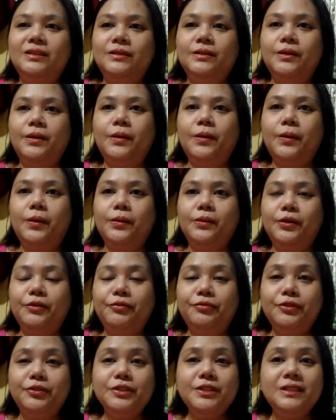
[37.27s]
So, the
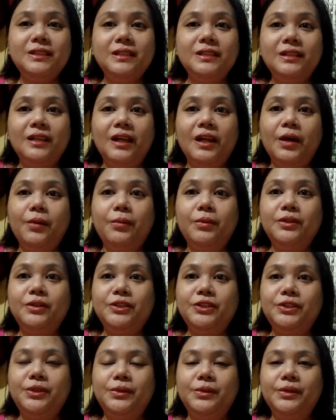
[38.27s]
first thing that I
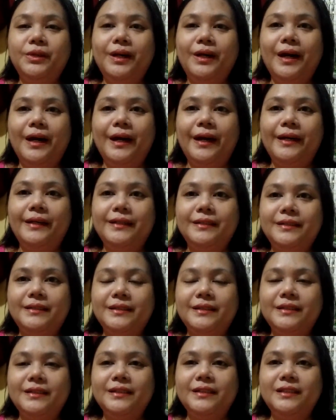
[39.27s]
want to show you guys
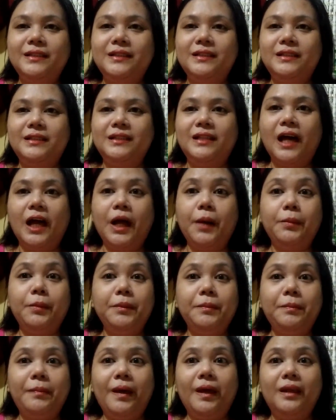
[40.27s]
is the
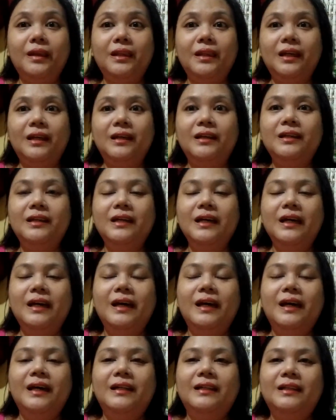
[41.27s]
diamond painting
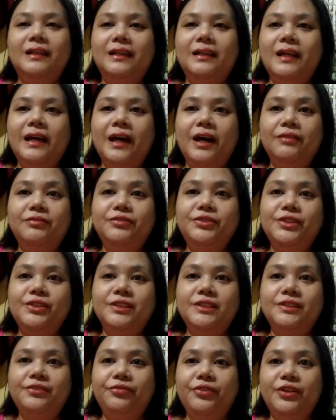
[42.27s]
that I have
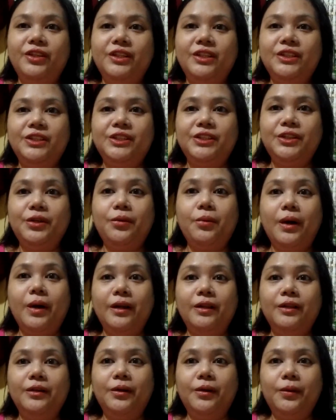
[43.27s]
just finished a
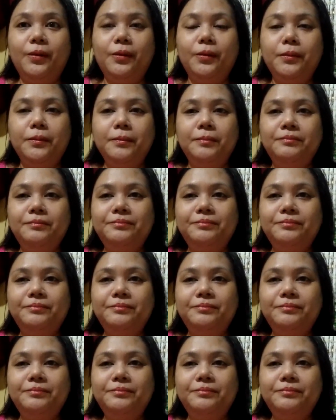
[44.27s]
while ago.